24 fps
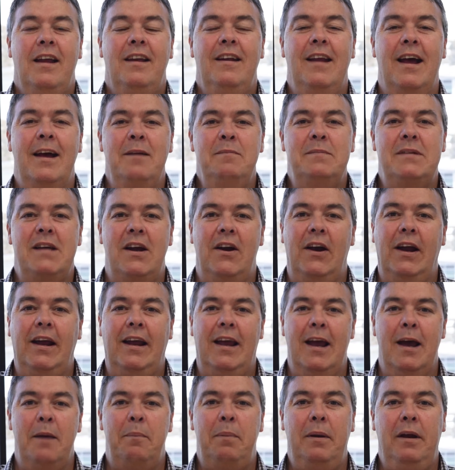Name's Eric
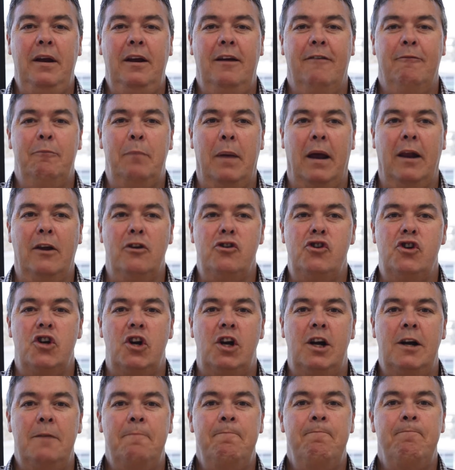Keppy of
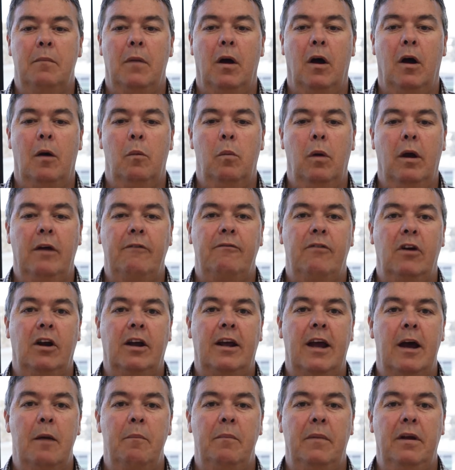Ballajura. I work for a
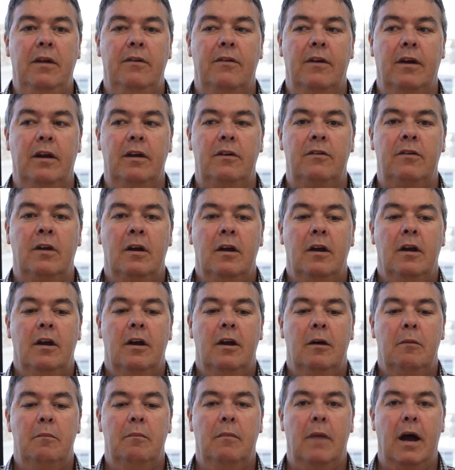company that
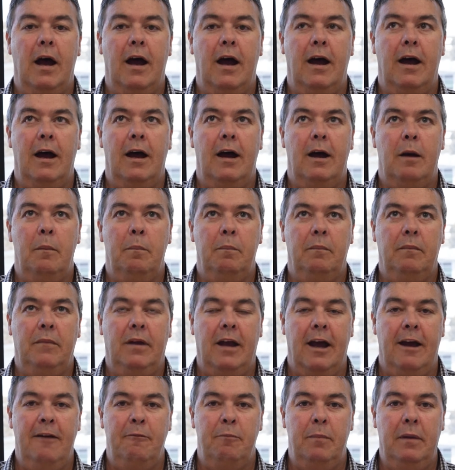
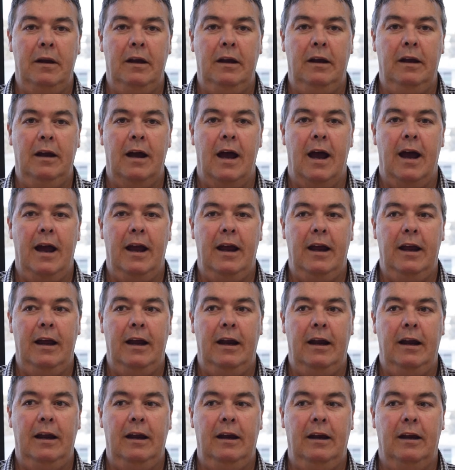gave me
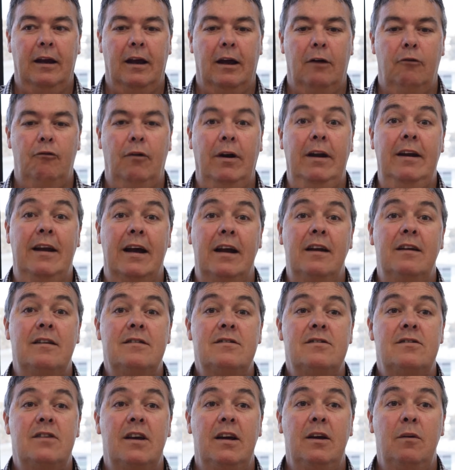a
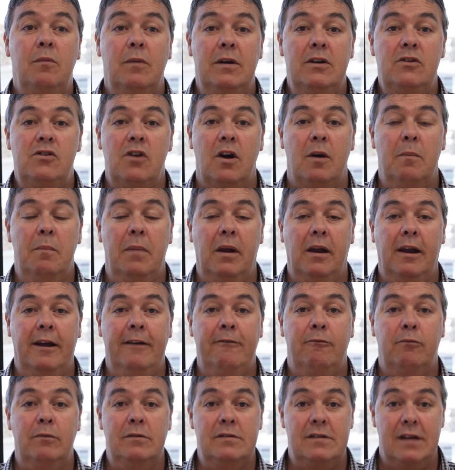redundancy, which I
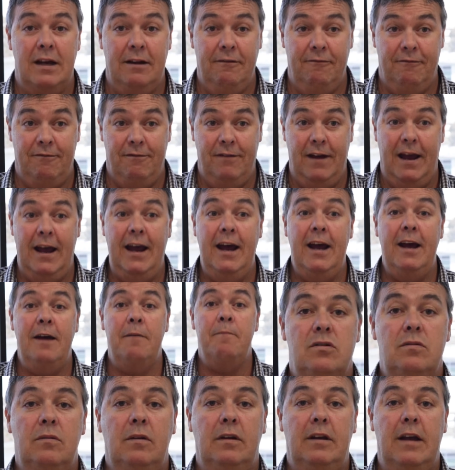believe was unfair.
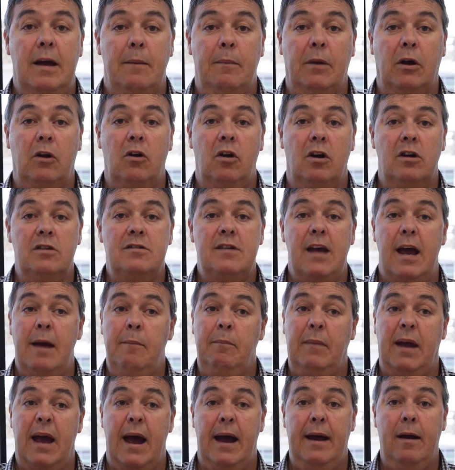Come across
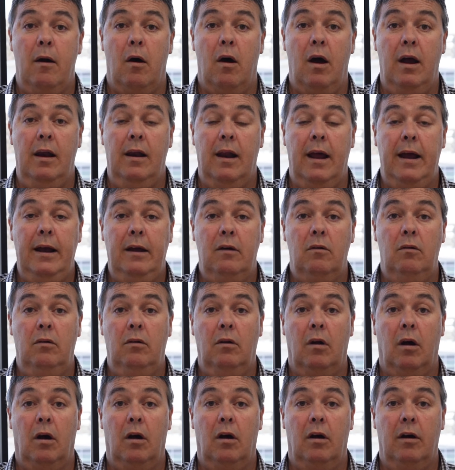MKI
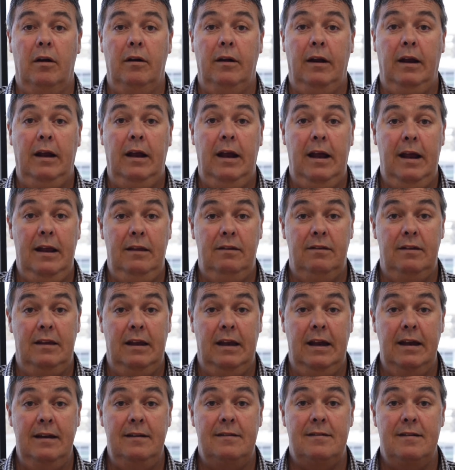Legal on
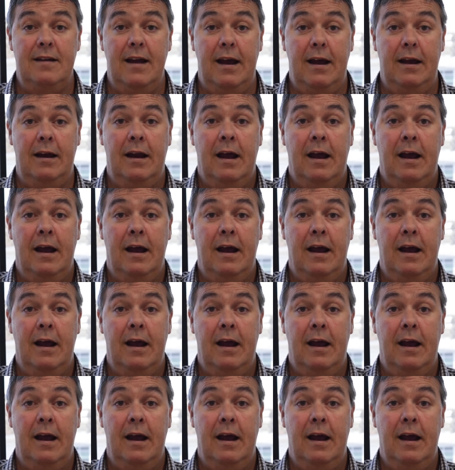the internet.